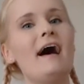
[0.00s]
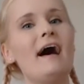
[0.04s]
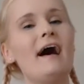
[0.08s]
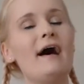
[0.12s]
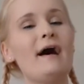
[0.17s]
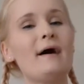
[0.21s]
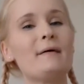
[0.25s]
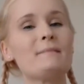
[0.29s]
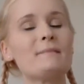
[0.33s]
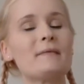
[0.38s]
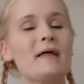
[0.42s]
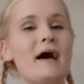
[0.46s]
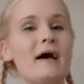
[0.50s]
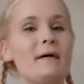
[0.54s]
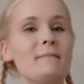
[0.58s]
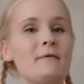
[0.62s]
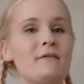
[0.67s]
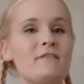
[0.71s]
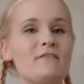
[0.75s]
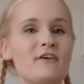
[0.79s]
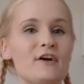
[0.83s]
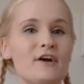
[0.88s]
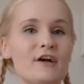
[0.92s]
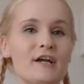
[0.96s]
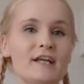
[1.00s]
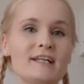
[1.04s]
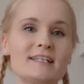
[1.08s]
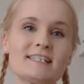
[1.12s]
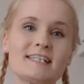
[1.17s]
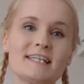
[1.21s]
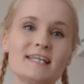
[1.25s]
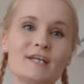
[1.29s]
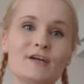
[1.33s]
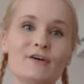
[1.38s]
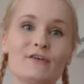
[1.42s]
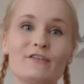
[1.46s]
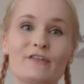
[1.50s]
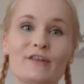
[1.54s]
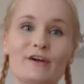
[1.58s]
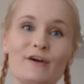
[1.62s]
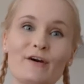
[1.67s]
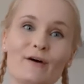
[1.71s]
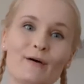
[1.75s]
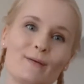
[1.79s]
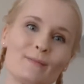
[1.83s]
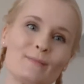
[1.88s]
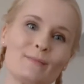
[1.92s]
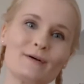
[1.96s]
I'm a very tea on the
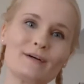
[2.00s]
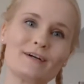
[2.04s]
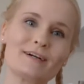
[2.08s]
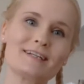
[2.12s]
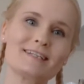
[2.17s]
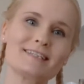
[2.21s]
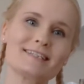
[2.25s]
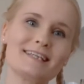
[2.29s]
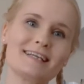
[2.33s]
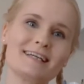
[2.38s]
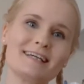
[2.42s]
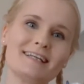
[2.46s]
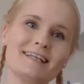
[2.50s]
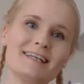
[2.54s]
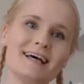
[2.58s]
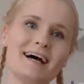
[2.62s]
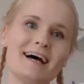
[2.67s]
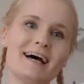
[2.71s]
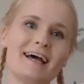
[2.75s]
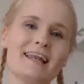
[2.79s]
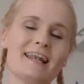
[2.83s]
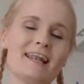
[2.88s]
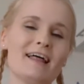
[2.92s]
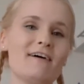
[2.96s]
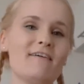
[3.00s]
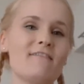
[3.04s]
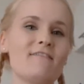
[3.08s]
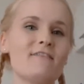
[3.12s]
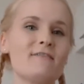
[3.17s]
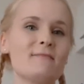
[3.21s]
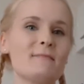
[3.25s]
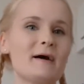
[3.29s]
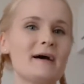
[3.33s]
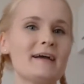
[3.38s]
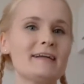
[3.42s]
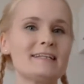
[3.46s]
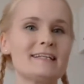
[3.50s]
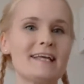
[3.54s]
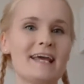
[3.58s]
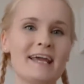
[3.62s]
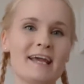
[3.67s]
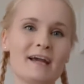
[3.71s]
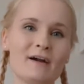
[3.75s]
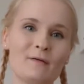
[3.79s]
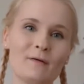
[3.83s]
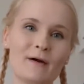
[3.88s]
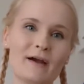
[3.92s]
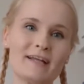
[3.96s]
go person. I love my
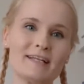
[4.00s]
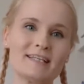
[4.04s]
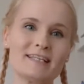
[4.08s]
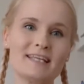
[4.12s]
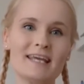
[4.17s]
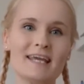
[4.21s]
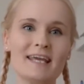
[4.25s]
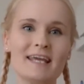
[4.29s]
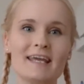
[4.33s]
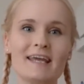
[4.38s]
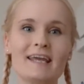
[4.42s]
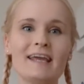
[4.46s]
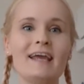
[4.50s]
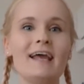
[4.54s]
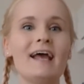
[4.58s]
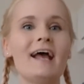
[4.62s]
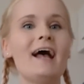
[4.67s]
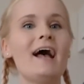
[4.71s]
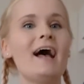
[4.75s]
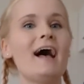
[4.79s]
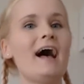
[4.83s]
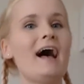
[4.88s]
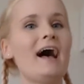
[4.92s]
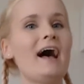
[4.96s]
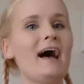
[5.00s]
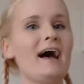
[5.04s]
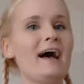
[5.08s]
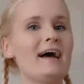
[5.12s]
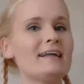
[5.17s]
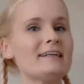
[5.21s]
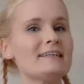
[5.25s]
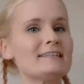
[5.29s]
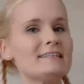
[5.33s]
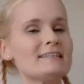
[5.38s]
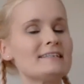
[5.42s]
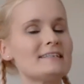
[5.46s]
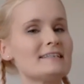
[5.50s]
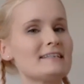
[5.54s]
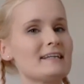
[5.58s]
takeaway tea and